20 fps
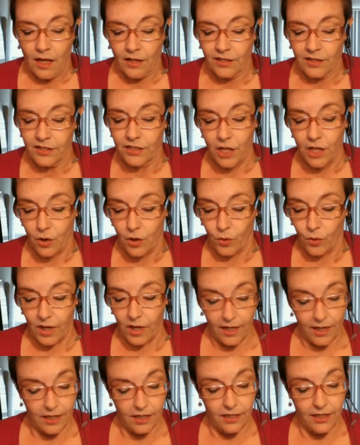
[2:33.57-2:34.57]
so
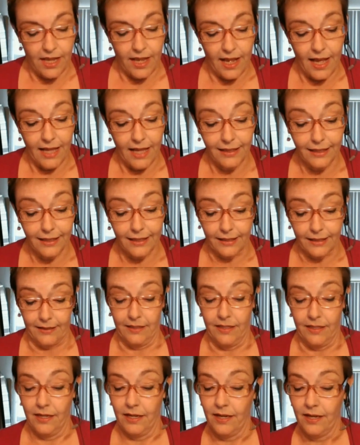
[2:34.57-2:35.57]
uh, Ellen,
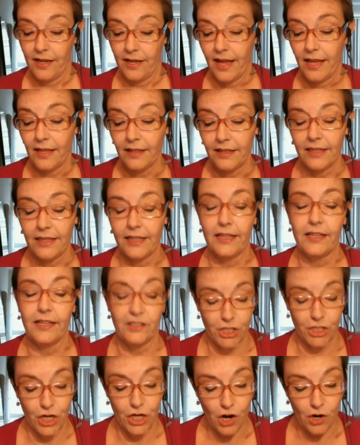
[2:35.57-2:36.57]
Ellen is
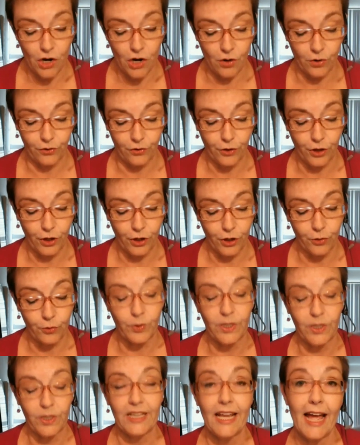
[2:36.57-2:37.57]
known for her
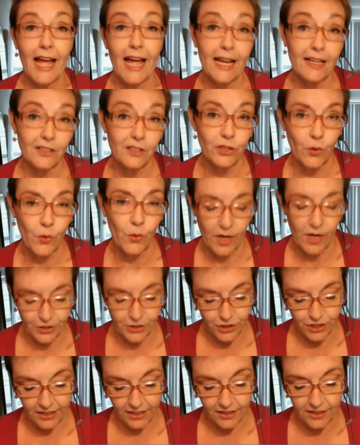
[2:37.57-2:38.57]
relaxed
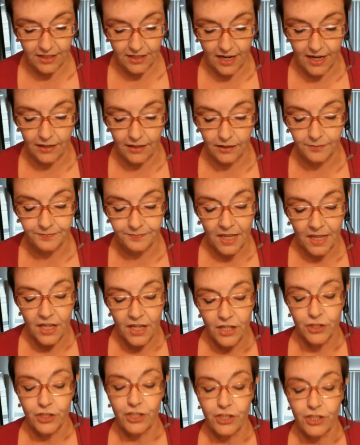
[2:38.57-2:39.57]
questioning style.
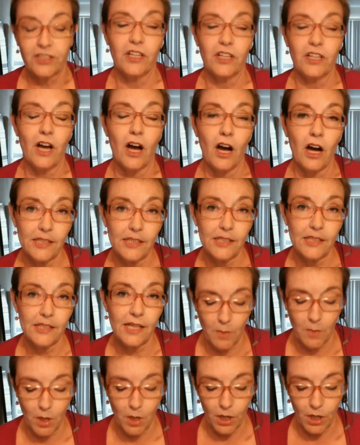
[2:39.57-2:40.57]
She's an online
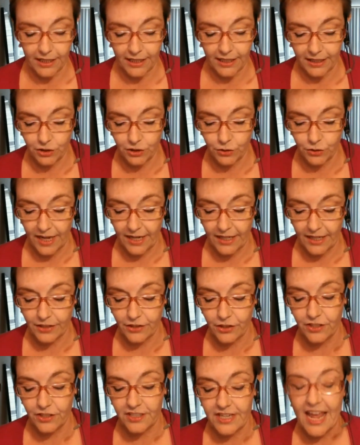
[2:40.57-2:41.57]
marketing strategist
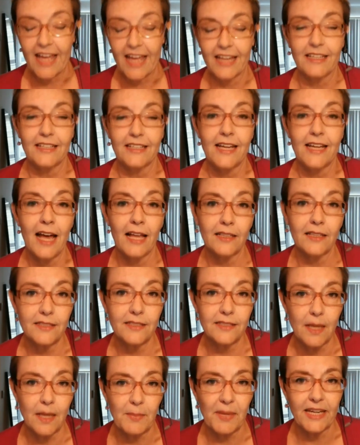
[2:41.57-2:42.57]
and
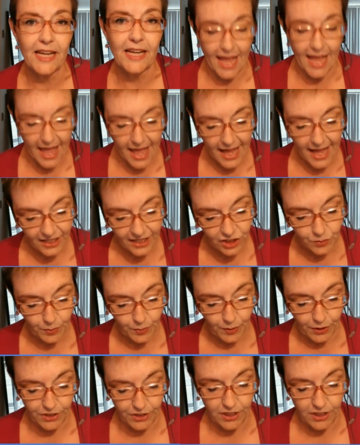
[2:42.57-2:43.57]
telesummit
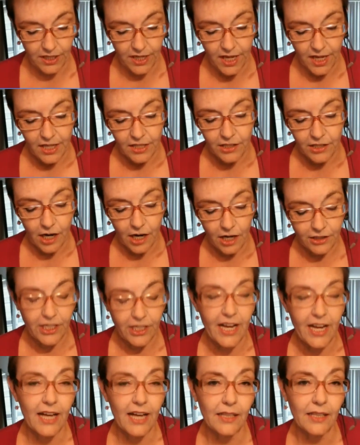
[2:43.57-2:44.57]
expert. Dr.
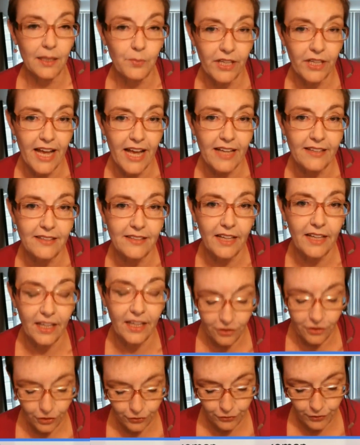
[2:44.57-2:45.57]
Ellen Britt has
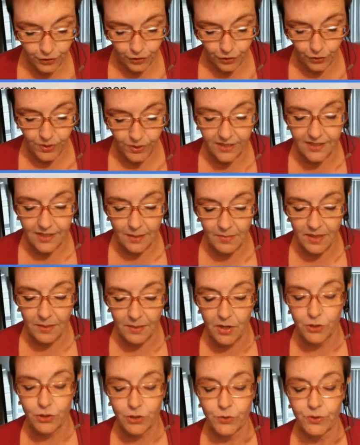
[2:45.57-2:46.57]
interviewed some of the
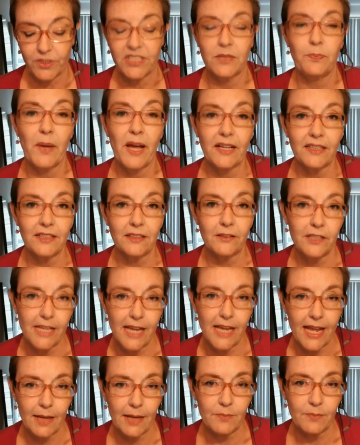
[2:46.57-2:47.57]
most respected
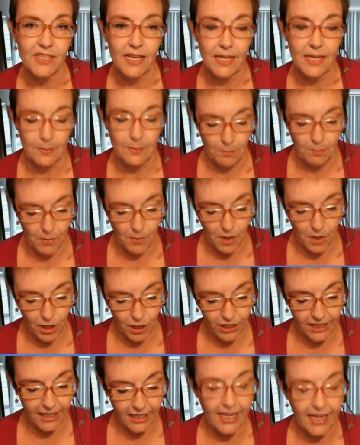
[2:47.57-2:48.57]
names in
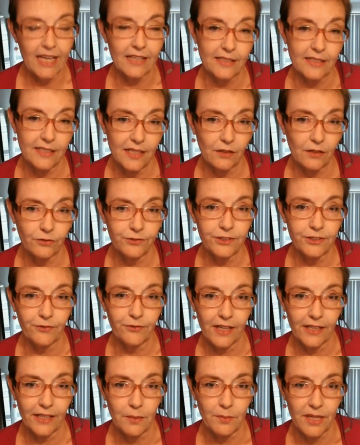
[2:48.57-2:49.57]
marketing and
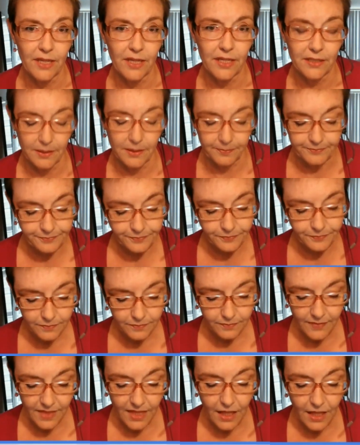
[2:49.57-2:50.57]
self-development.
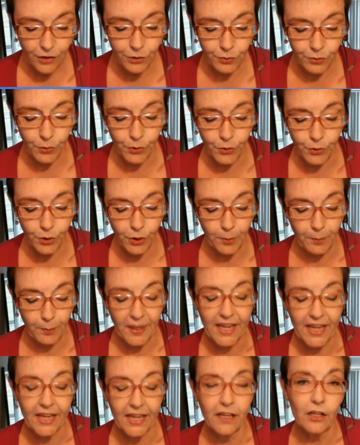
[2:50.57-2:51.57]
Through her
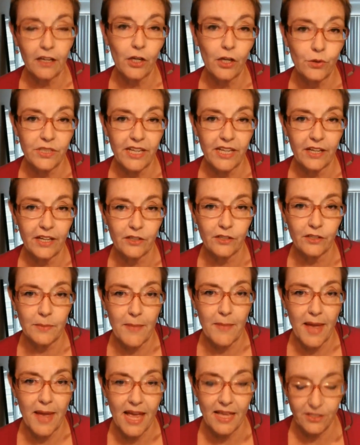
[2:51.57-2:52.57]
Pink Coattails
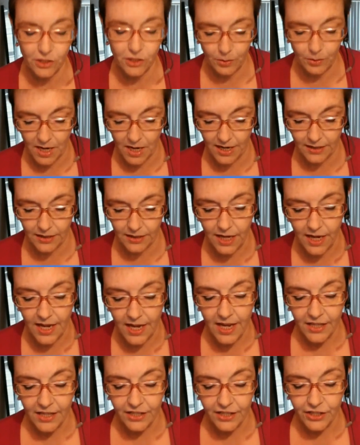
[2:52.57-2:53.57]
Mastermind,
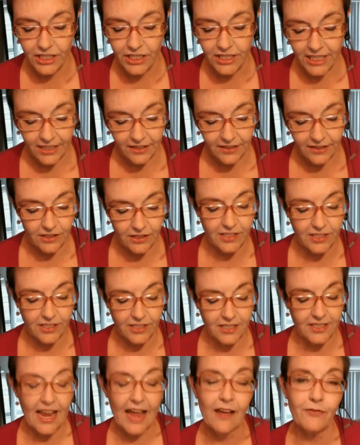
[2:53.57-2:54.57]
she teaches
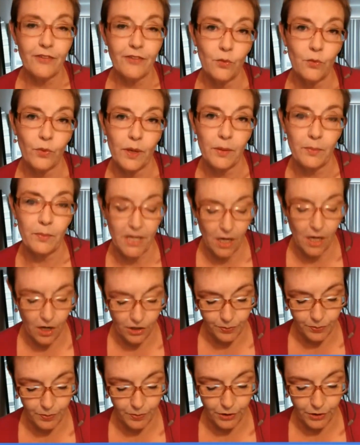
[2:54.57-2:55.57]
savvy women
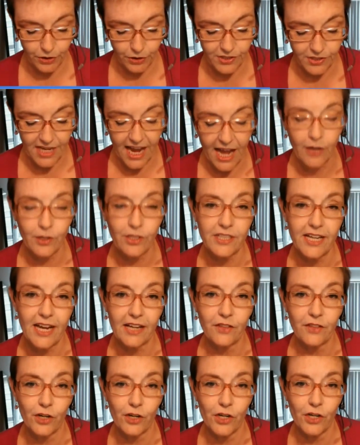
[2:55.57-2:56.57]
entrepreneurs how to take
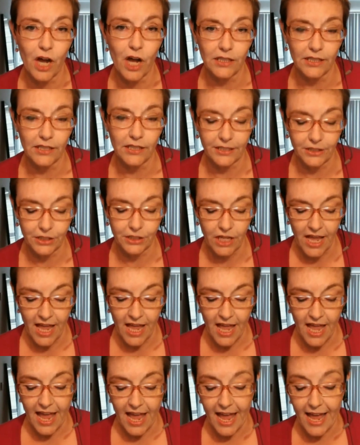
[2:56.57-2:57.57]
their knowledge
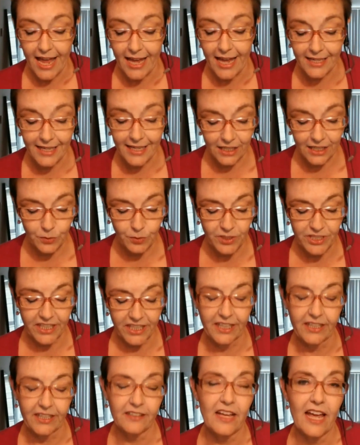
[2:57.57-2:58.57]
and expertise
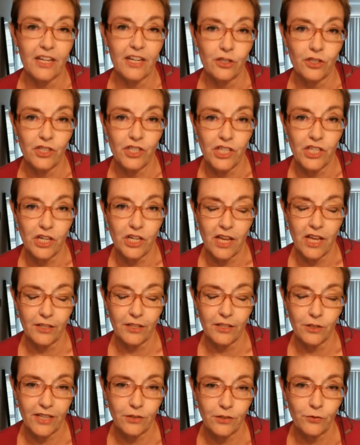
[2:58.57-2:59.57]
and, and
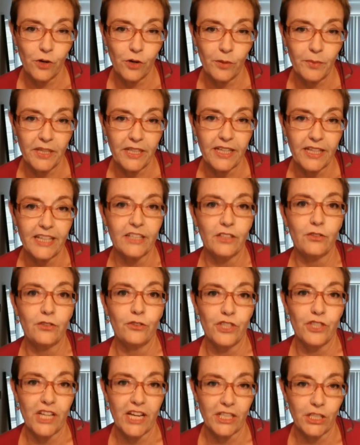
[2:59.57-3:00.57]
transform it into
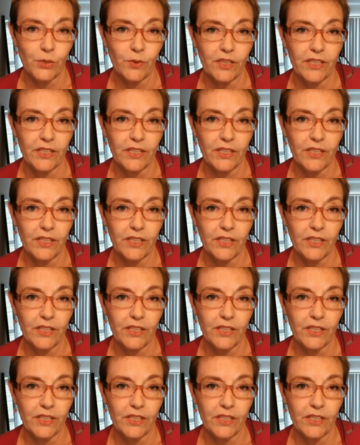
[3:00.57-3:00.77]
genuine